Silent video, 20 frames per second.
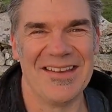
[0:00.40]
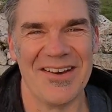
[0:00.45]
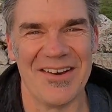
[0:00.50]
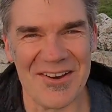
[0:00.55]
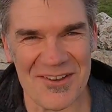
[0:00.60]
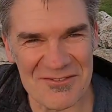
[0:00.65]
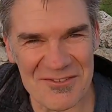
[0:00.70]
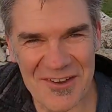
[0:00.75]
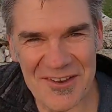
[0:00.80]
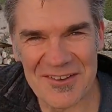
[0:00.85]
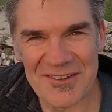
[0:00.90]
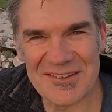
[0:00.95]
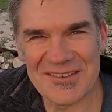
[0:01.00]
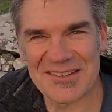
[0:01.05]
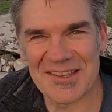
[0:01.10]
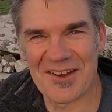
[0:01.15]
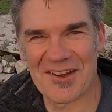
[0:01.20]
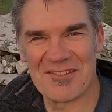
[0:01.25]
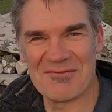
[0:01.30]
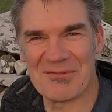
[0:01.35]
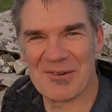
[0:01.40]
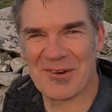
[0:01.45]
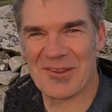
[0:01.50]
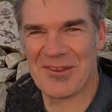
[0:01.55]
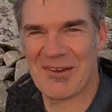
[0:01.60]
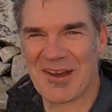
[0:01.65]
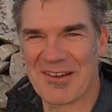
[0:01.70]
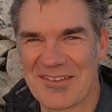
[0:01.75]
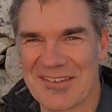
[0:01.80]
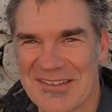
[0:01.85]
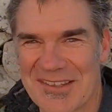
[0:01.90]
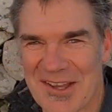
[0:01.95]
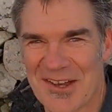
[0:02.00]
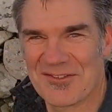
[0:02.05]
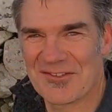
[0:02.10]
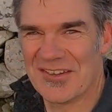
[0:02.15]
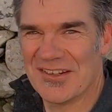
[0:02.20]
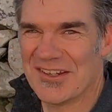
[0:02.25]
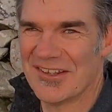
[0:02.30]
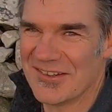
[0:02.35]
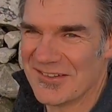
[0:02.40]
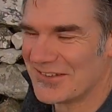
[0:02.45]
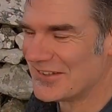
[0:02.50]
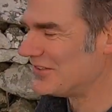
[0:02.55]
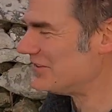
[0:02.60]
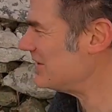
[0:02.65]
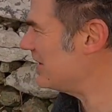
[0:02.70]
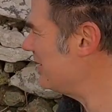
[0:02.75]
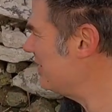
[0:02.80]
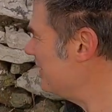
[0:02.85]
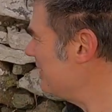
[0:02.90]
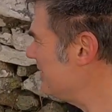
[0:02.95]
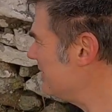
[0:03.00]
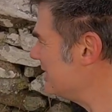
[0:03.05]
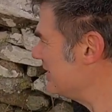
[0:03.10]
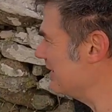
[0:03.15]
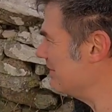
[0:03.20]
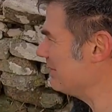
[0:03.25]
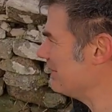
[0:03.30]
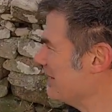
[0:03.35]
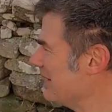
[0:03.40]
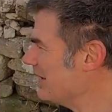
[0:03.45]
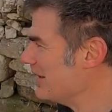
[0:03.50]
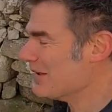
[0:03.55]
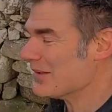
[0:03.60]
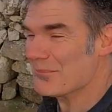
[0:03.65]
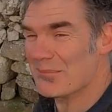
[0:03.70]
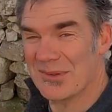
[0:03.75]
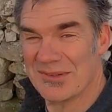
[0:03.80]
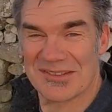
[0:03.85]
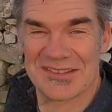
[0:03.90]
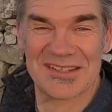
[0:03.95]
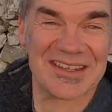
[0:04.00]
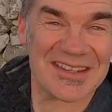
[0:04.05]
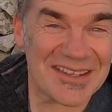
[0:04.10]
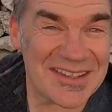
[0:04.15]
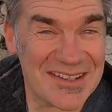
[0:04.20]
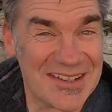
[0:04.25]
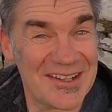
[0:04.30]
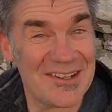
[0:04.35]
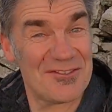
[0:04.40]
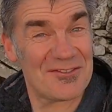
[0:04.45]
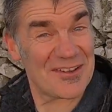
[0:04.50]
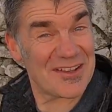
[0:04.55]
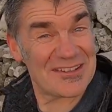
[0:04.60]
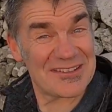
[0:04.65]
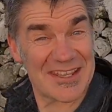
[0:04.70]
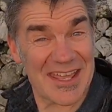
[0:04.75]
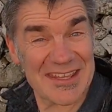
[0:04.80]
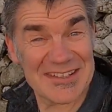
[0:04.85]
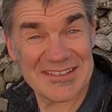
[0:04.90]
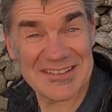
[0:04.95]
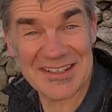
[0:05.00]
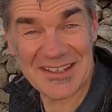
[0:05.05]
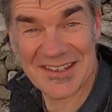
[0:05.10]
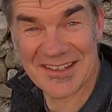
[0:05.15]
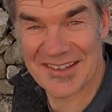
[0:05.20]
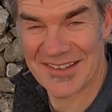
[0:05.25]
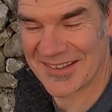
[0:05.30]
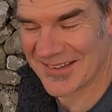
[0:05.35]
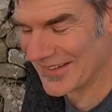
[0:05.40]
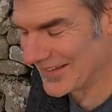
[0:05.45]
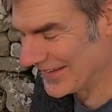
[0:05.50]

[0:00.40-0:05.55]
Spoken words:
Hi folks, I've brought you out this afternoon to show you some particularly fantastic